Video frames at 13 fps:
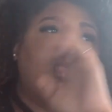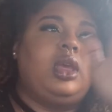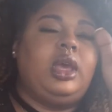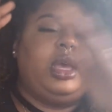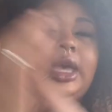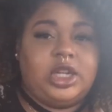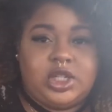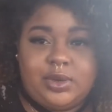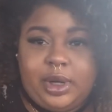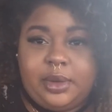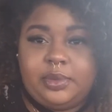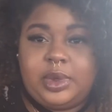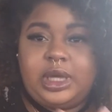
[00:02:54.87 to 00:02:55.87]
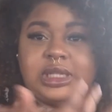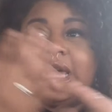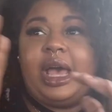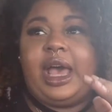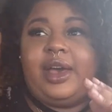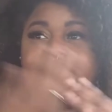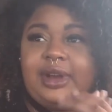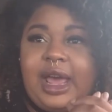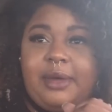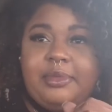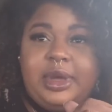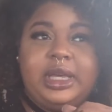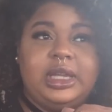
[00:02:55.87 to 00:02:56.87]
and catch you up, because I have
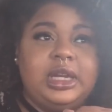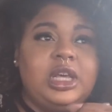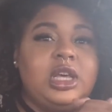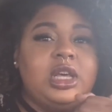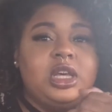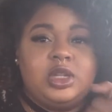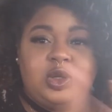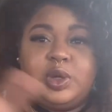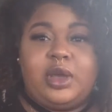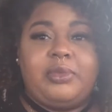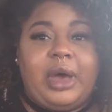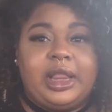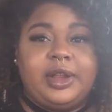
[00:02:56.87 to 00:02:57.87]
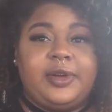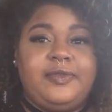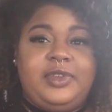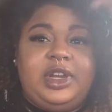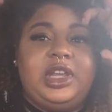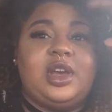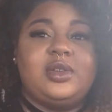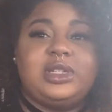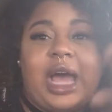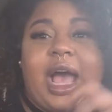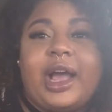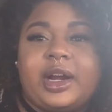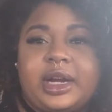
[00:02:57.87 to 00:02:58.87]
not been doing my little video
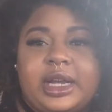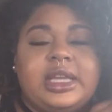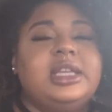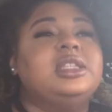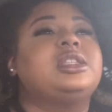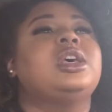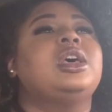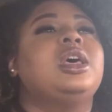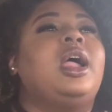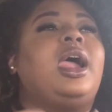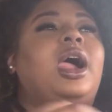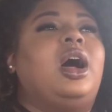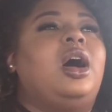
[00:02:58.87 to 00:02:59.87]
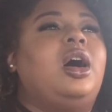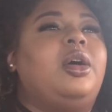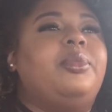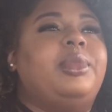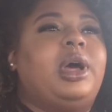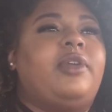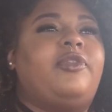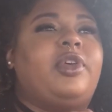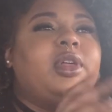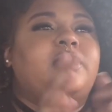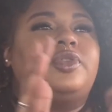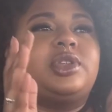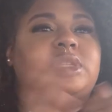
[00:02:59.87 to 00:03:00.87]
diaries
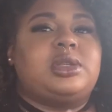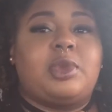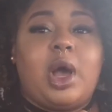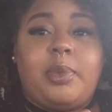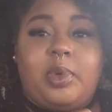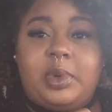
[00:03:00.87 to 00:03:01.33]
for some couple